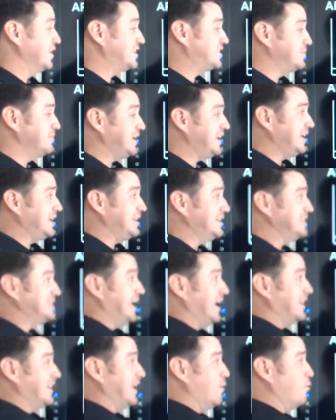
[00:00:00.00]
Which
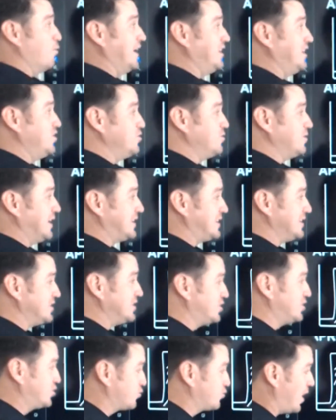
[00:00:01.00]
means that when you get
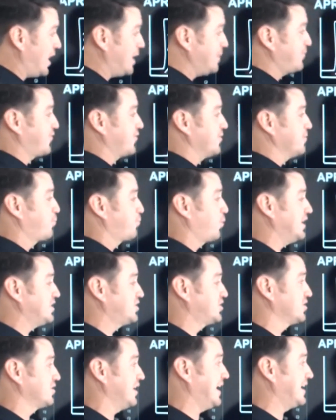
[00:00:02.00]
this drop from
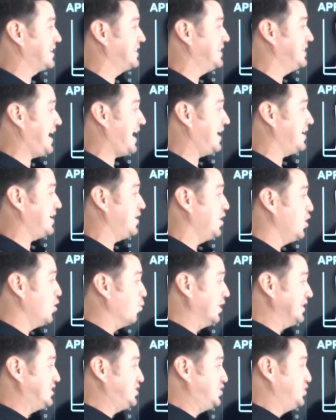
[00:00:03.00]
pressure like that,
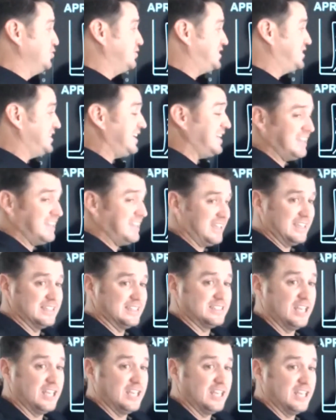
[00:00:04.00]
what you see
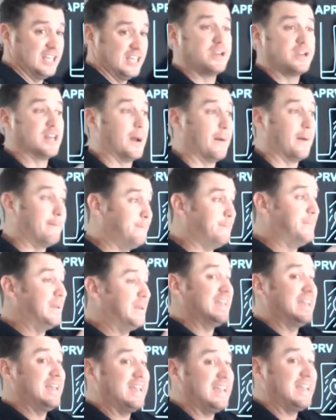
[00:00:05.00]
is you get a
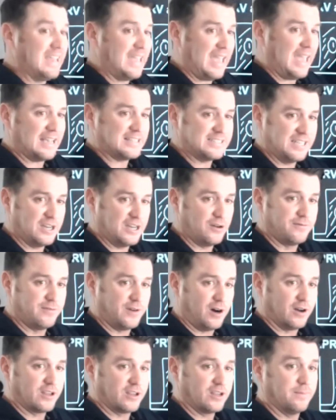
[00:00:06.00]
big exhale
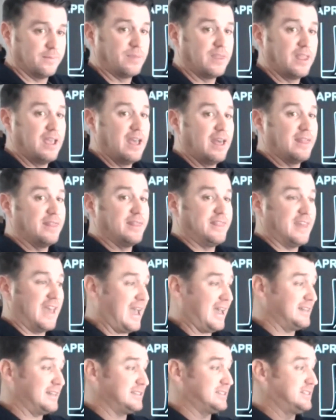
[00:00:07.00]
volume
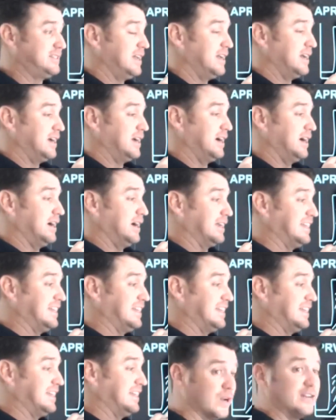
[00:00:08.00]
that uh,
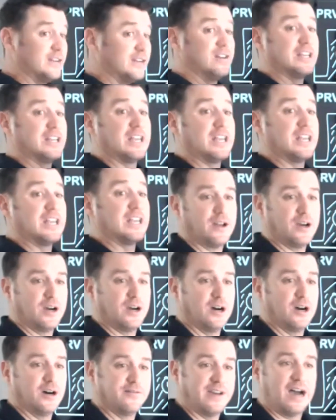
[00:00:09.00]
gets rid of a lot
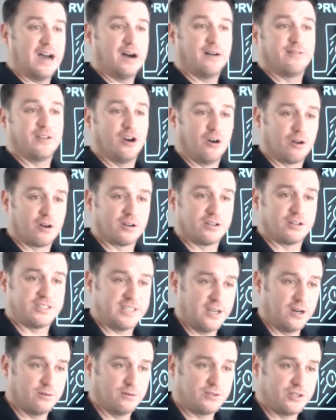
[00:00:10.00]
of alveolar
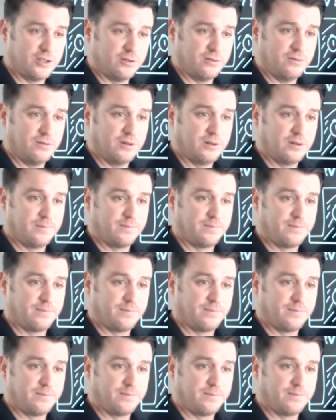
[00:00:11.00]
CO2.